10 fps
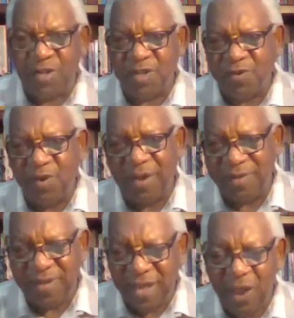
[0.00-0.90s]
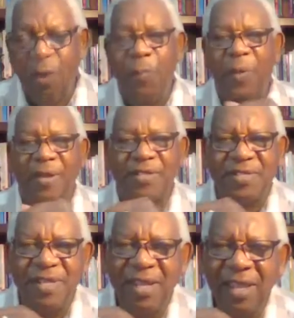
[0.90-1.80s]
strength to help
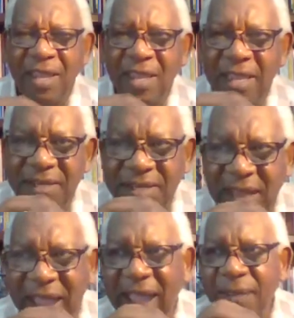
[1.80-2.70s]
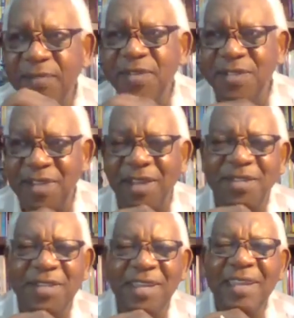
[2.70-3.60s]
us in times
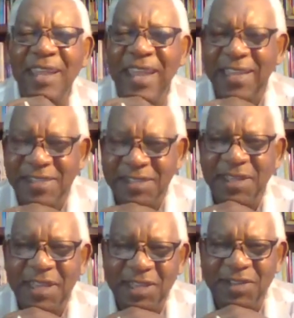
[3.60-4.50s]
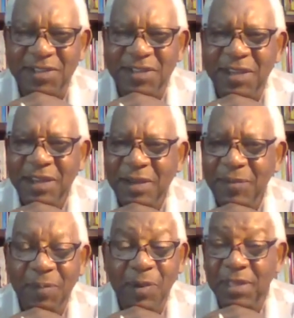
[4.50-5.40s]
such as these.
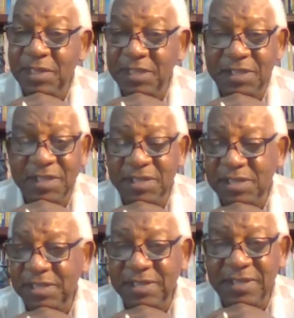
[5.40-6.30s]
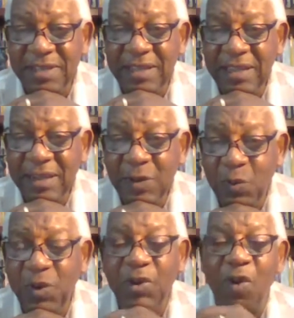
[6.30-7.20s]
My brothers and sisters,
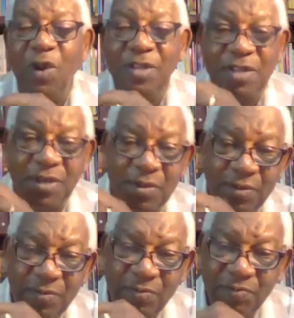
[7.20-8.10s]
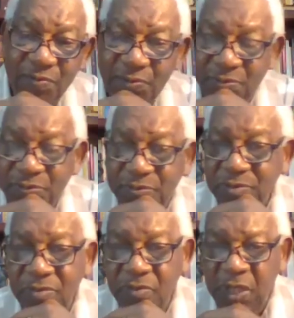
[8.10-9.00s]
we're going to
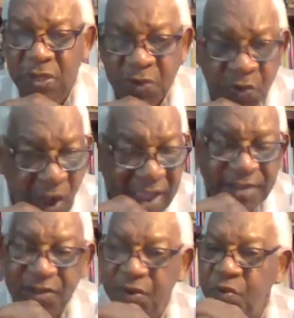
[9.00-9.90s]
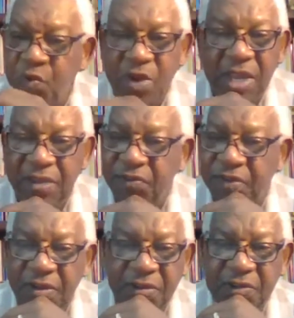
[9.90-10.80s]
try to
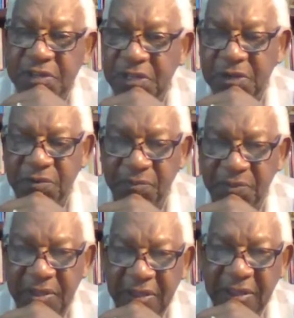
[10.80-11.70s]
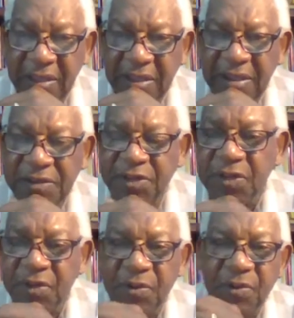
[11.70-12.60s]
reintroduce you
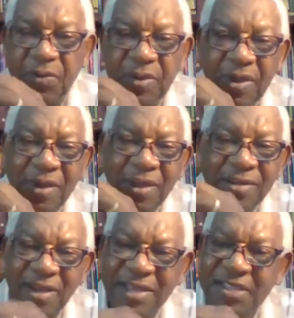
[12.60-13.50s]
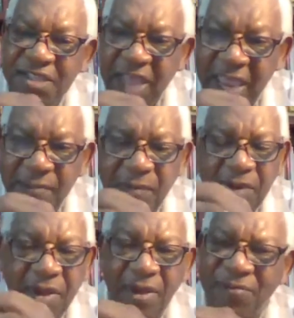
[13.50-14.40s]
to the
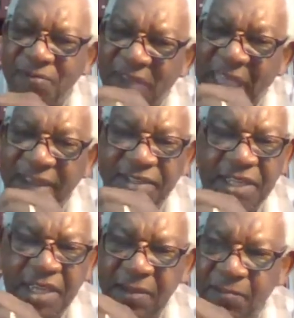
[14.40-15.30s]
excitement of fasting